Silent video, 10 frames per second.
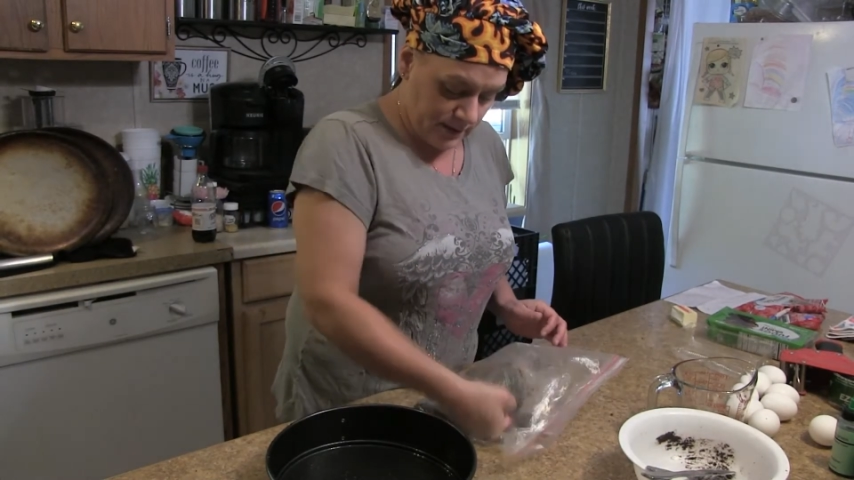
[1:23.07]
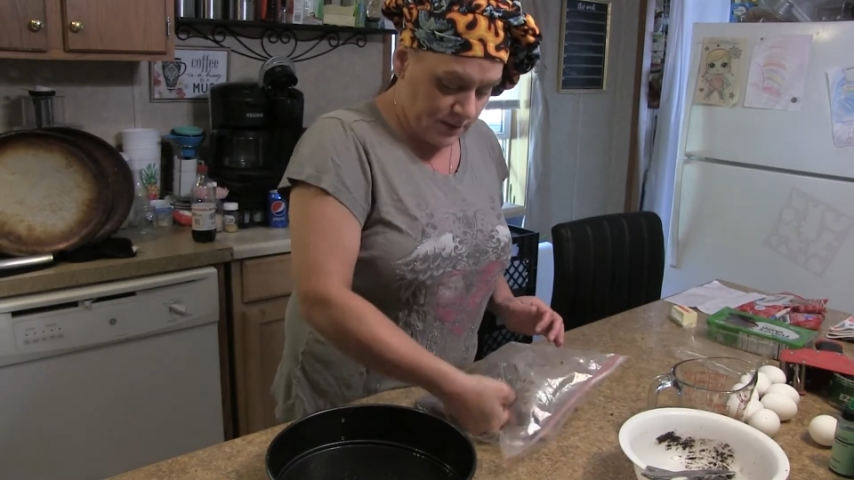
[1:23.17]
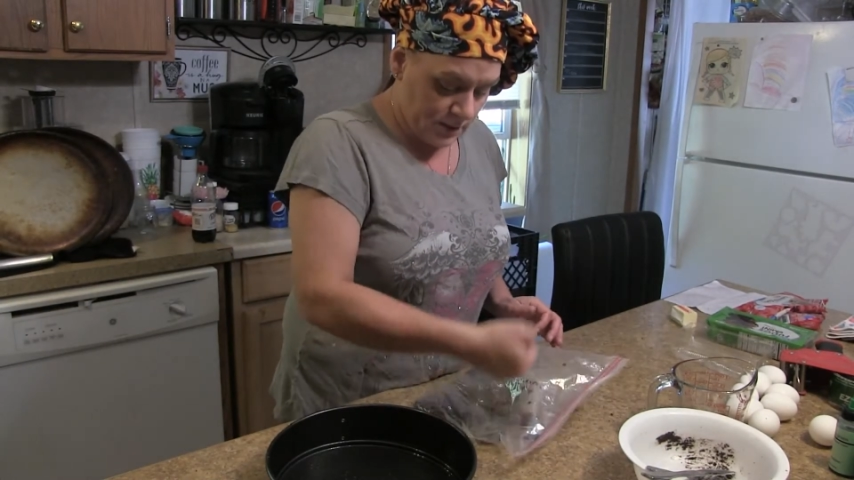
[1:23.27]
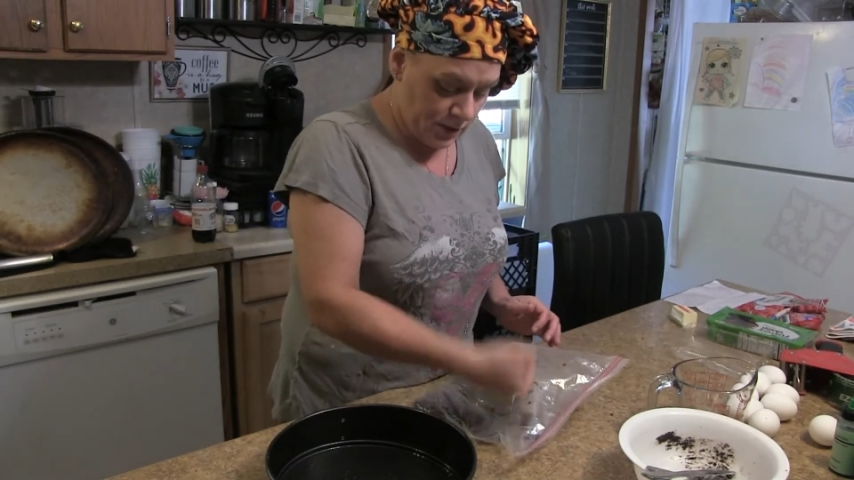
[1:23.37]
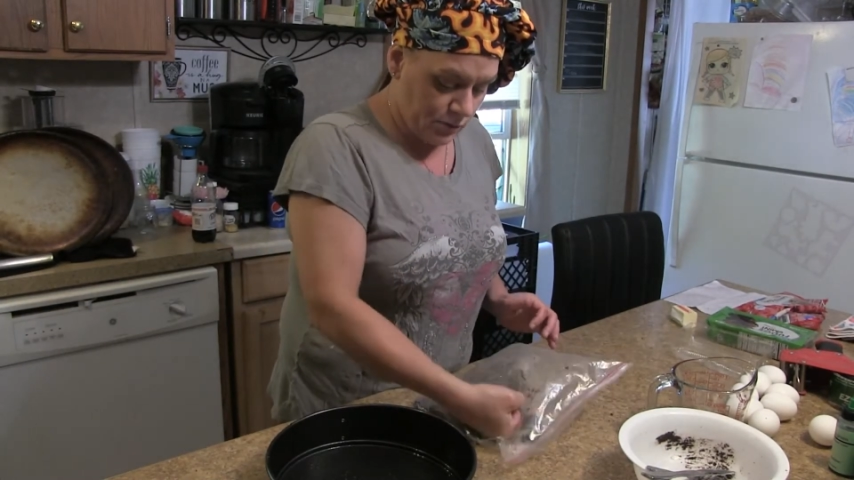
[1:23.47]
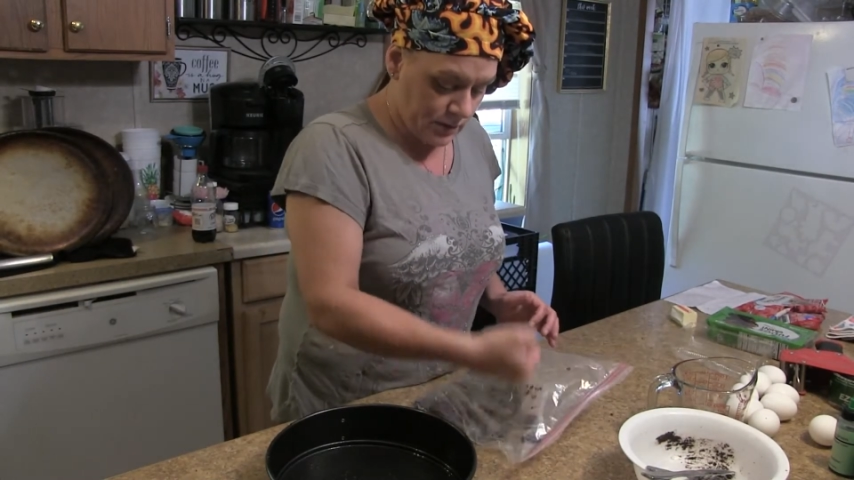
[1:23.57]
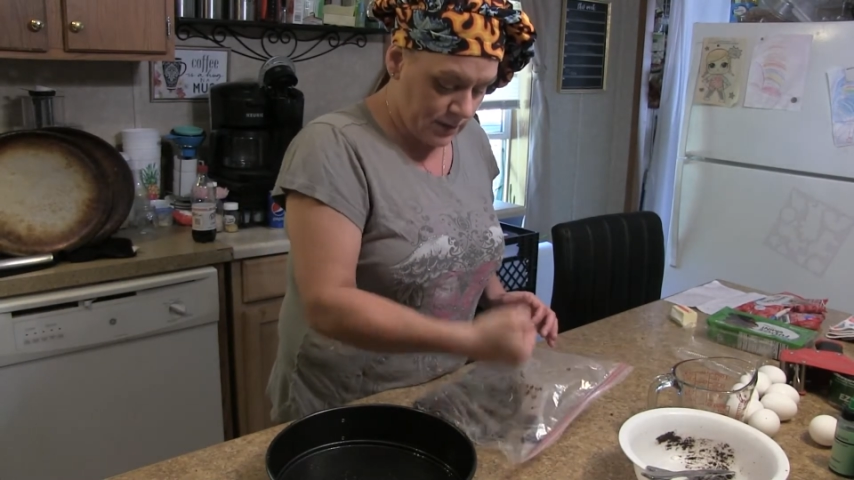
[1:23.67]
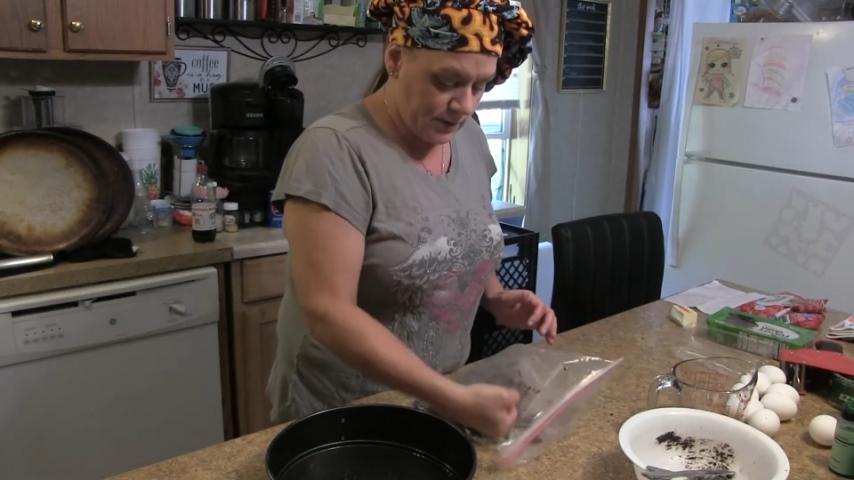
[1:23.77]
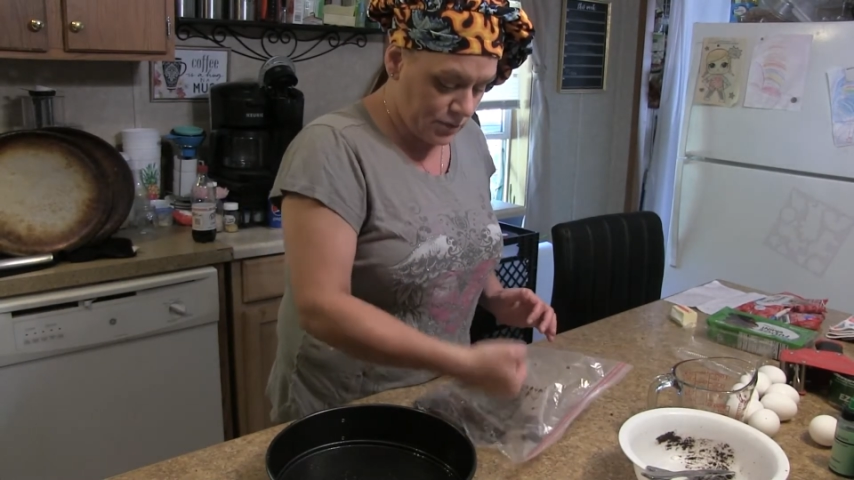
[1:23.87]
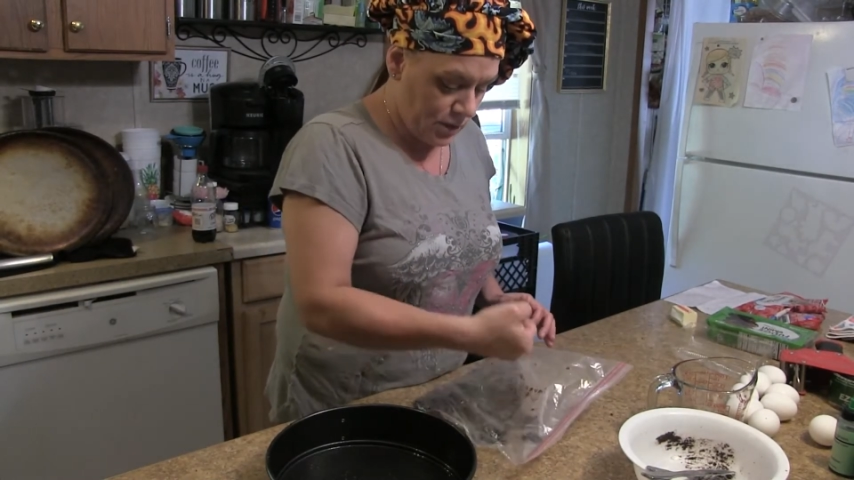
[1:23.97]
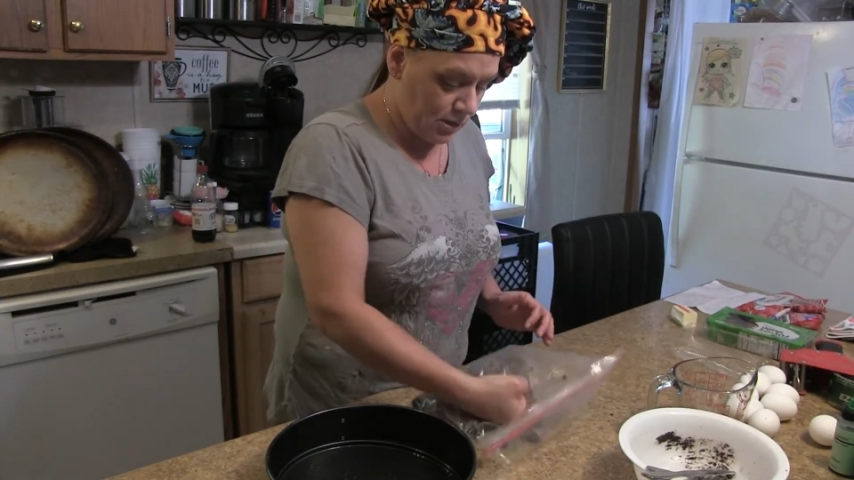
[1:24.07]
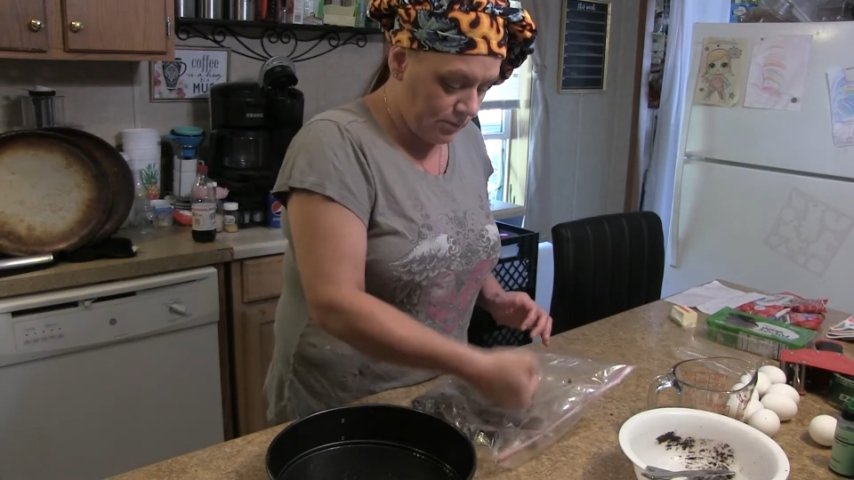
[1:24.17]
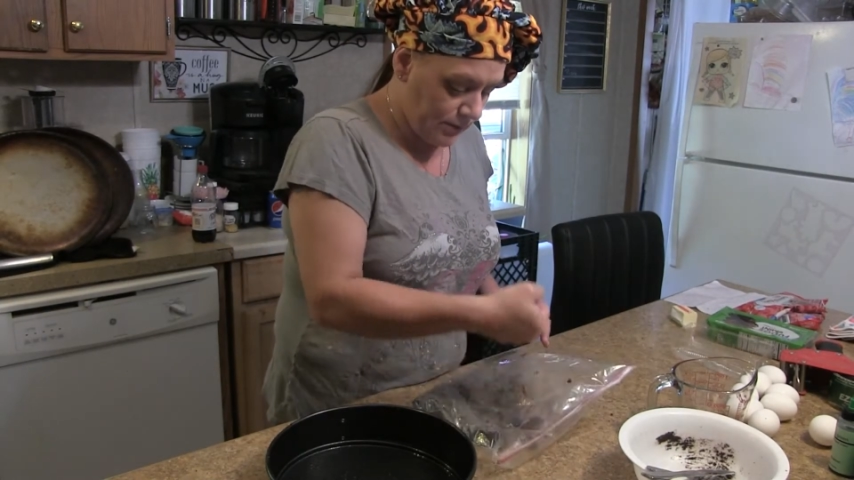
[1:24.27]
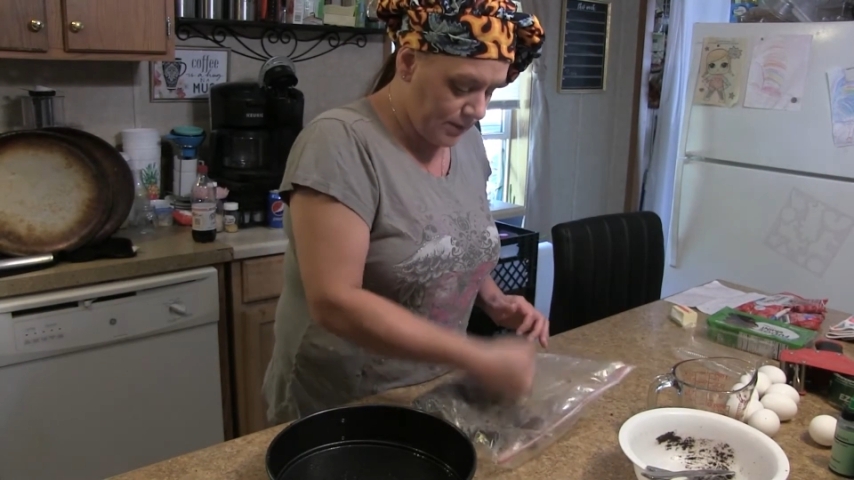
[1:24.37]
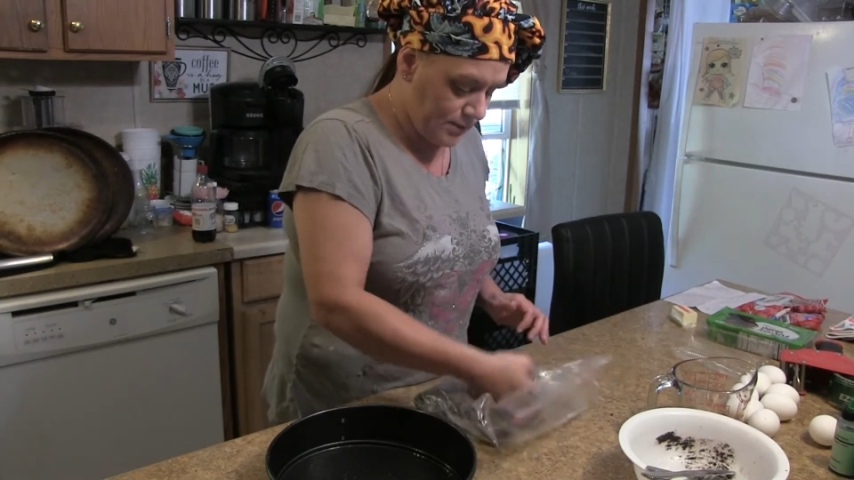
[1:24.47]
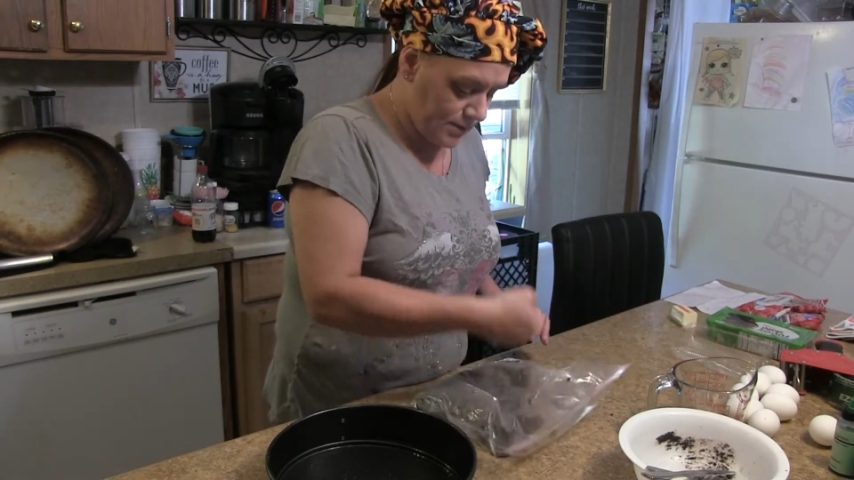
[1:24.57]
they're coated in chocolate.